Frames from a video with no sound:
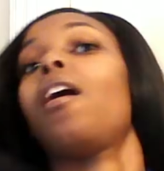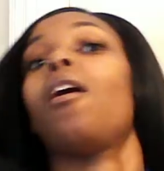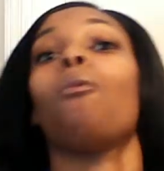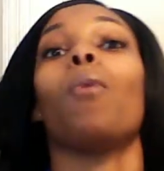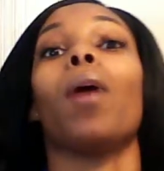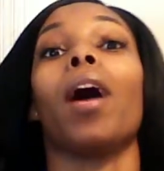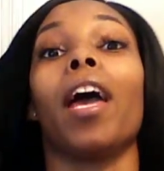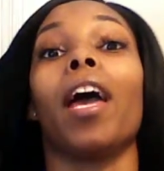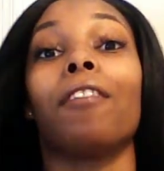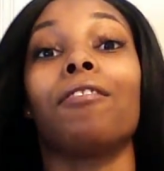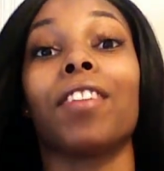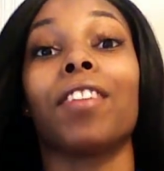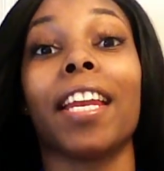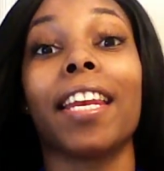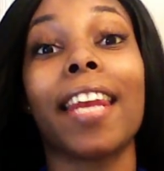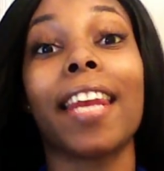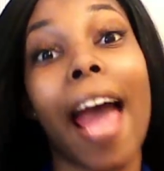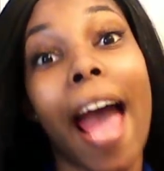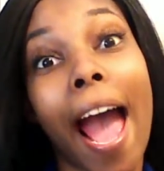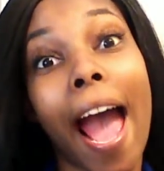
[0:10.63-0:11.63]
Well, if
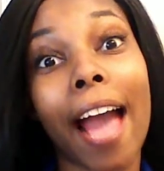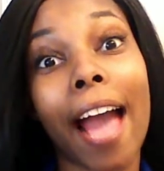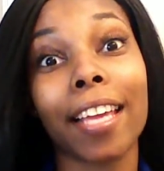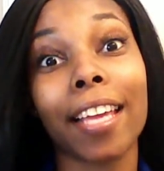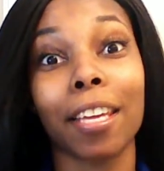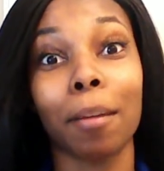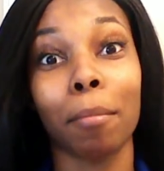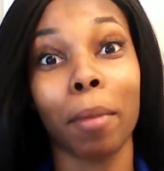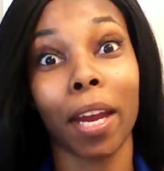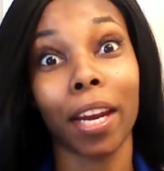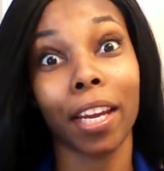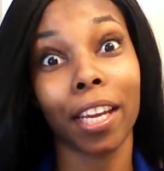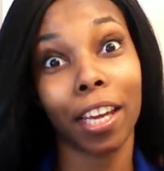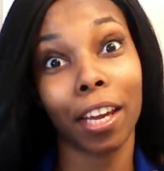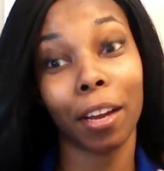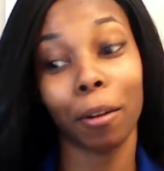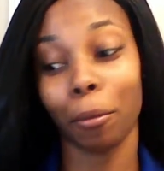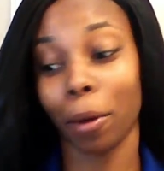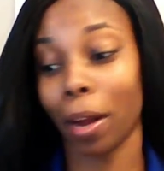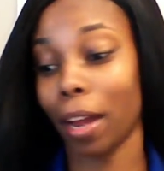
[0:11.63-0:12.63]
you're not, you better
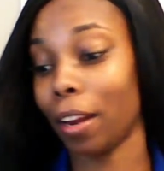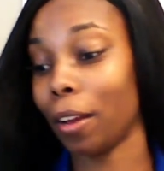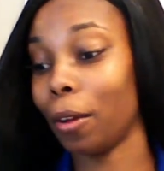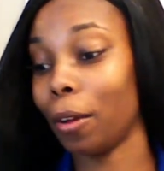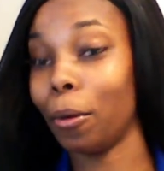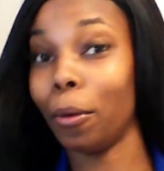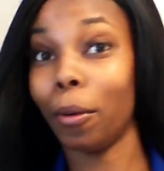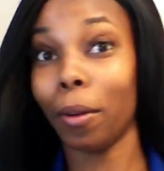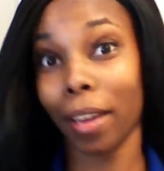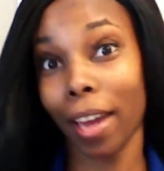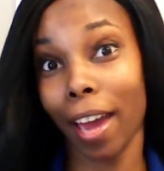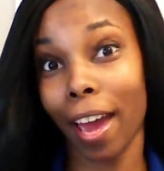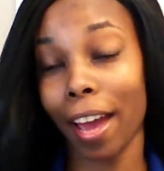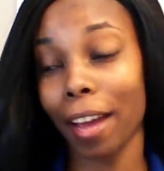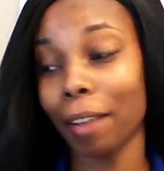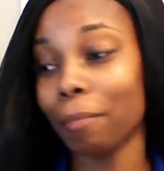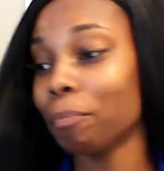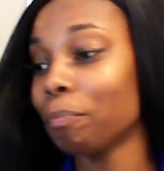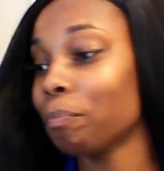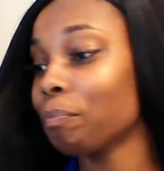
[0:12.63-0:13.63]
get ready,
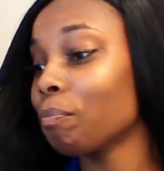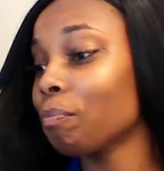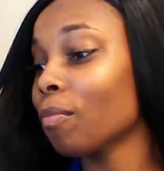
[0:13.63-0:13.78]
okay?